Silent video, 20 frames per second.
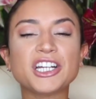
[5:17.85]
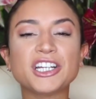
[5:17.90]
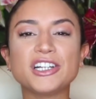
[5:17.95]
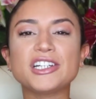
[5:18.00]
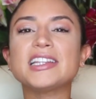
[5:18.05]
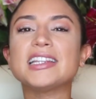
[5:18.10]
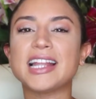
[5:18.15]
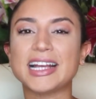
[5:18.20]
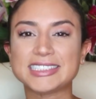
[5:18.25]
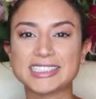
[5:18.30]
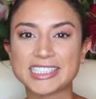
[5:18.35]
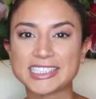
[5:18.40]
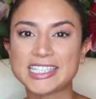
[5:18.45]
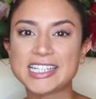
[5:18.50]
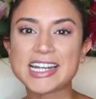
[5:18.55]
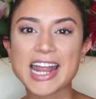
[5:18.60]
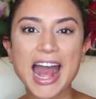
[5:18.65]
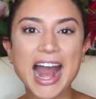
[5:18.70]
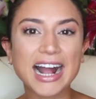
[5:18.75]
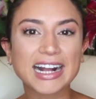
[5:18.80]
a good lesson
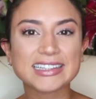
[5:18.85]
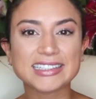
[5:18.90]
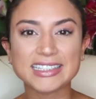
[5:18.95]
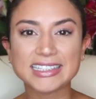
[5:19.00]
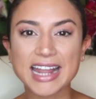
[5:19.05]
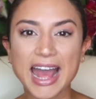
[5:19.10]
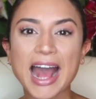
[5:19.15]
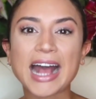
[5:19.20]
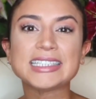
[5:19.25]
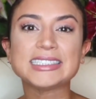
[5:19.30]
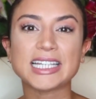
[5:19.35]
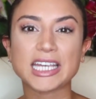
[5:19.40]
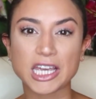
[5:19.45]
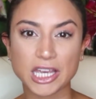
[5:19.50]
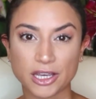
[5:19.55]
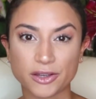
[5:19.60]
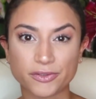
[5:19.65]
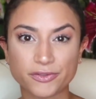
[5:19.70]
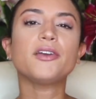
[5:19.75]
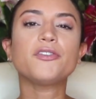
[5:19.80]
in acting as
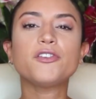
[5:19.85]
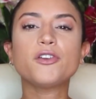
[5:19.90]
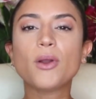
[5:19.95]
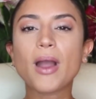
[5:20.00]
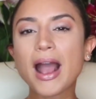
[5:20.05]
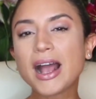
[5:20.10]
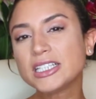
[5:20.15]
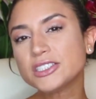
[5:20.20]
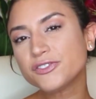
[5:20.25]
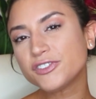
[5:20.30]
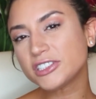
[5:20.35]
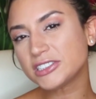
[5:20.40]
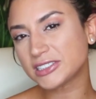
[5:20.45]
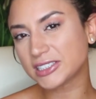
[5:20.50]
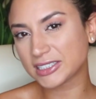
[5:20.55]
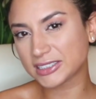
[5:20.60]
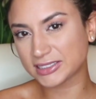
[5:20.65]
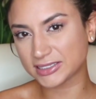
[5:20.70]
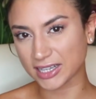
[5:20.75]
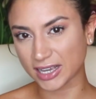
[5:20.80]
if. If you ask for
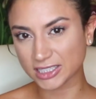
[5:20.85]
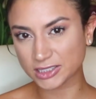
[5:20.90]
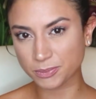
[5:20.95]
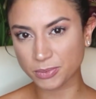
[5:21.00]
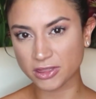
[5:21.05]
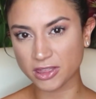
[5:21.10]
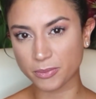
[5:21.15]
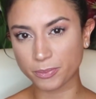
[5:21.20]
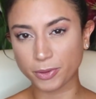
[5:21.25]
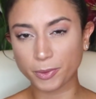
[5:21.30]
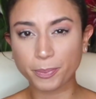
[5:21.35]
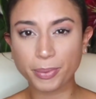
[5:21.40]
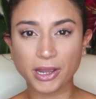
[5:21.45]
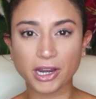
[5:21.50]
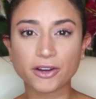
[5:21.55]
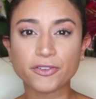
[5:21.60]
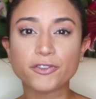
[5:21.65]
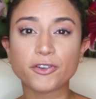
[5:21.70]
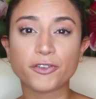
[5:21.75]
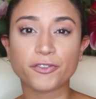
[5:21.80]
success but then
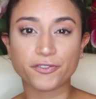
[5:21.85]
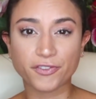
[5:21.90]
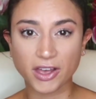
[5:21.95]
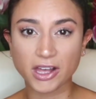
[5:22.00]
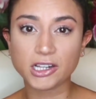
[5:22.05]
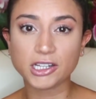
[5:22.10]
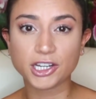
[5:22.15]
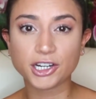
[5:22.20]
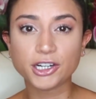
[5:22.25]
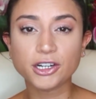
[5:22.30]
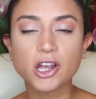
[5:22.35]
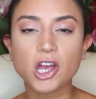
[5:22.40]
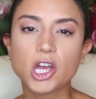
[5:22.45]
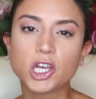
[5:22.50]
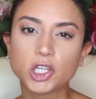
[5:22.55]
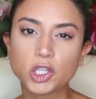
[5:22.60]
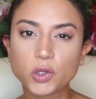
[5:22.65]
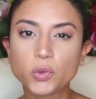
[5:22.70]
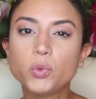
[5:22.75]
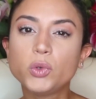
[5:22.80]
prepare for failure,
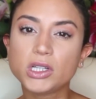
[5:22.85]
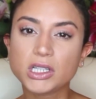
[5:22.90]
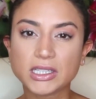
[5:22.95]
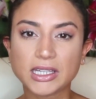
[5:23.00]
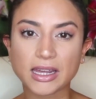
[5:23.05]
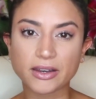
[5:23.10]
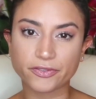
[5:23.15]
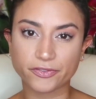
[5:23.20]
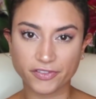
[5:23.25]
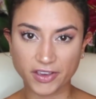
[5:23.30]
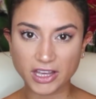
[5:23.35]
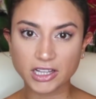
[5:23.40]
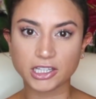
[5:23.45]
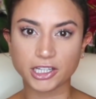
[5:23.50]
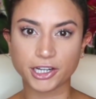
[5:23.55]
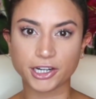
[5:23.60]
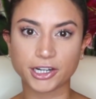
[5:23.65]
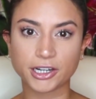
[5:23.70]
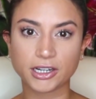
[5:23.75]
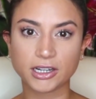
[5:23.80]
you will get
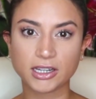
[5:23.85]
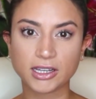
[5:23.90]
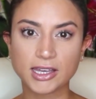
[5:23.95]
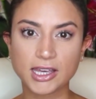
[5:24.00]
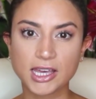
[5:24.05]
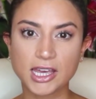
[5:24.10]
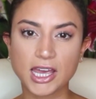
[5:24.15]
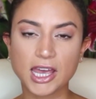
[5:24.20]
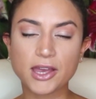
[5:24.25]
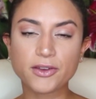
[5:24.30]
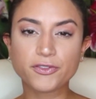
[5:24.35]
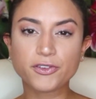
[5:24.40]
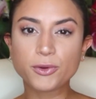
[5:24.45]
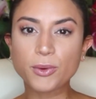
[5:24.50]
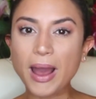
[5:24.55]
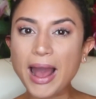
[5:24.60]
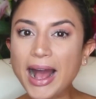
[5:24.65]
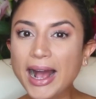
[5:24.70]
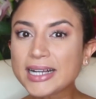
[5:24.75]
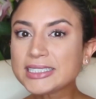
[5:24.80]
failure. If
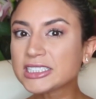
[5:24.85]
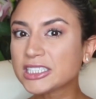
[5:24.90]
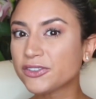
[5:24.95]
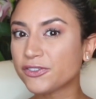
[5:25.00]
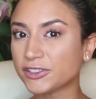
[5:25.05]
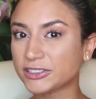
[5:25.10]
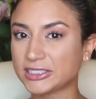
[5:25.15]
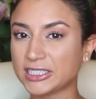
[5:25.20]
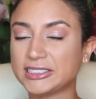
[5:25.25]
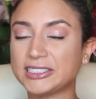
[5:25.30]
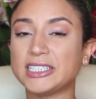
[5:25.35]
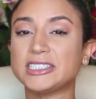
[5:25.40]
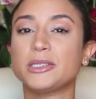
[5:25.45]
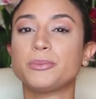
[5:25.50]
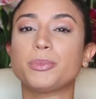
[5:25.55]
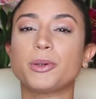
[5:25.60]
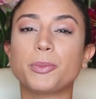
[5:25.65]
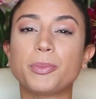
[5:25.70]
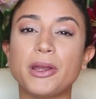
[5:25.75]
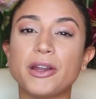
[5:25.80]
you ask for success
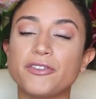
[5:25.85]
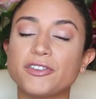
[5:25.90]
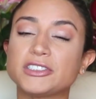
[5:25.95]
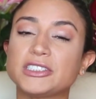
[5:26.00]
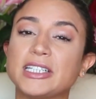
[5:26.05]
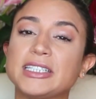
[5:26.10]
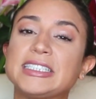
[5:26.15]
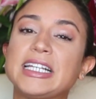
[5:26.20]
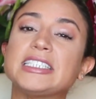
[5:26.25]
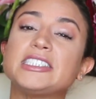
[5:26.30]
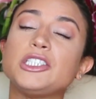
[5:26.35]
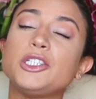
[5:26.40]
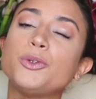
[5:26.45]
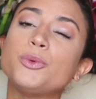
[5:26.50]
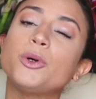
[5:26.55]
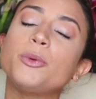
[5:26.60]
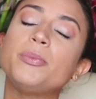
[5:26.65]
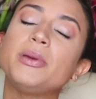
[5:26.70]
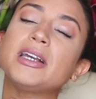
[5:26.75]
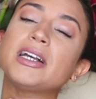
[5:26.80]
and prepare for success,
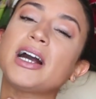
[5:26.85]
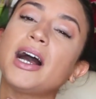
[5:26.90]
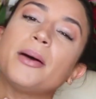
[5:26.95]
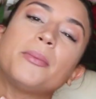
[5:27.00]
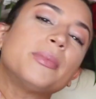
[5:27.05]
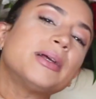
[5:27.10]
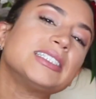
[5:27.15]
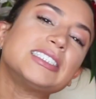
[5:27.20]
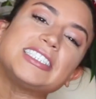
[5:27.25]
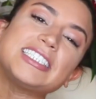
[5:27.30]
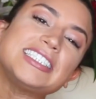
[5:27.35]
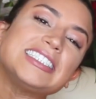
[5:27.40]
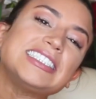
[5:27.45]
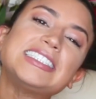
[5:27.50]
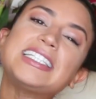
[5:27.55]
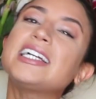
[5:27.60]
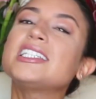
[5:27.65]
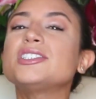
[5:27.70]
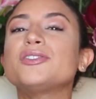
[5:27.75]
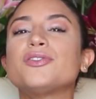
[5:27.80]
you will become
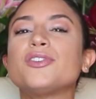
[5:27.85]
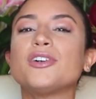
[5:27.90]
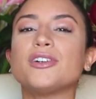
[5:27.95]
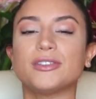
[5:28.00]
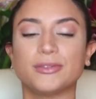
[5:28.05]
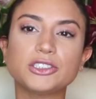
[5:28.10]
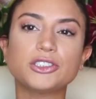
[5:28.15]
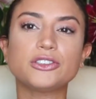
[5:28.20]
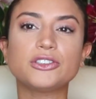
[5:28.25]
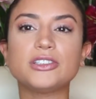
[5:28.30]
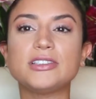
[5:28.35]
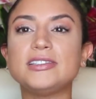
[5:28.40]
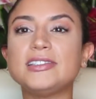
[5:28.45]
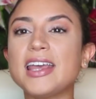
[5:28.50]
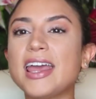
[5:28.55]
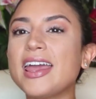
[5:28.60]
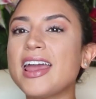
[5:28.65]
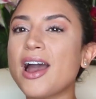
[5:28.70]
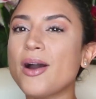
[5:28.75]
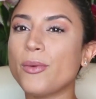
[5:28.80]
successful. So
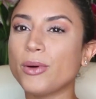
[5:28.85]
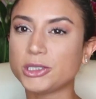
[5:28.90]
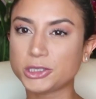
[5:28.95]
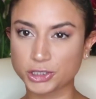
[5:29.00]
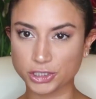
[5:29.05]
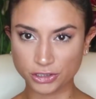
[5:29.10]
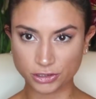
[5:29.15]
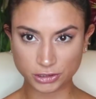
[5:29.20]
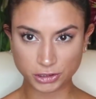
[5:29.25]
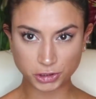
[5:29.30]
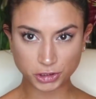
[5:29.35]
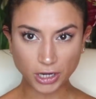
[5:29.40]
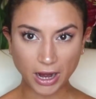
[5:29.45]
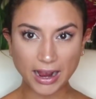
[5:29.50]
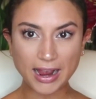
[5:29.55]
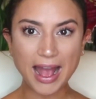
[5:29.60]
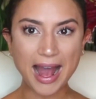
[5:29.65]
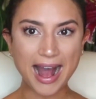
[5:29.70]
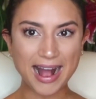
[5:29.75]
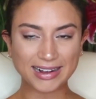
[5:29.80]
today I want you to
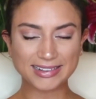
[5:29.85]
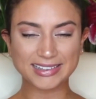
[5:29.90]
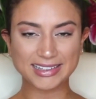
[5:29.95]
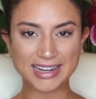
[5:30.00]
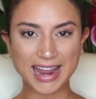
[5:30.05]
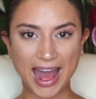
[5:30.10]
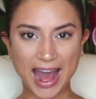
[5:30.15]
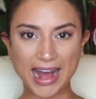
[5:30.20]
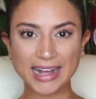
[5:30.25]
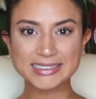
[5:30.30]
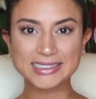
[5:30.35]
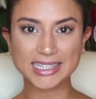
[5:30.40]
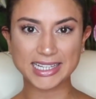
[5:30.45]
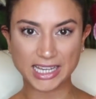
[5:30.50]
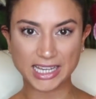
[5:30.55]
try acting as